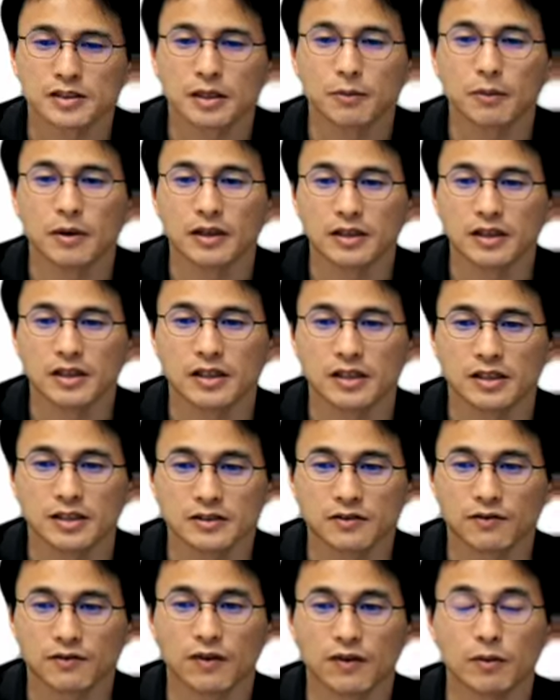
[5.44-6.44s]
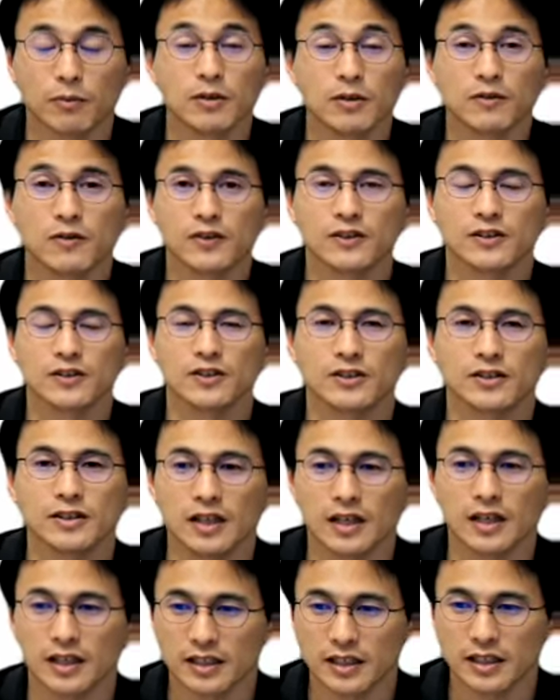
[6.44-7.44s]
some ideas for moving
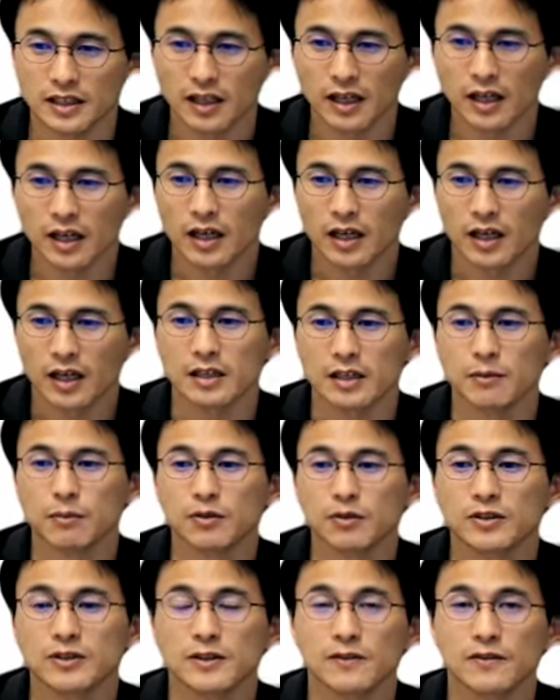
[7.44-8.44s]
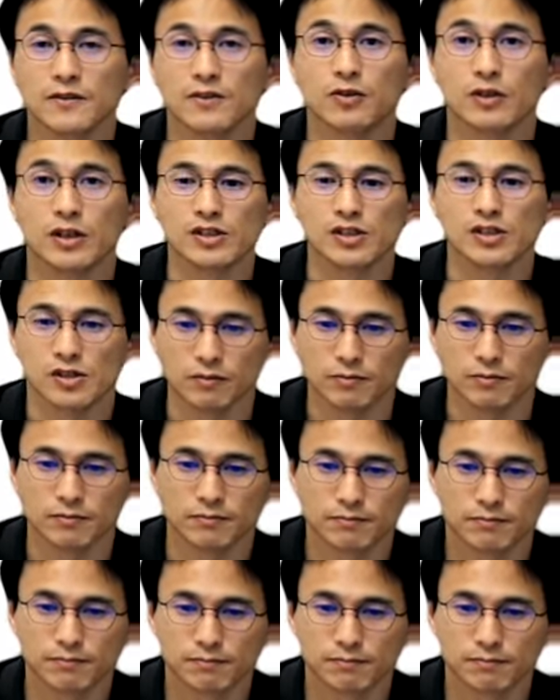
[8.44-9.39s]
society in a positive direction.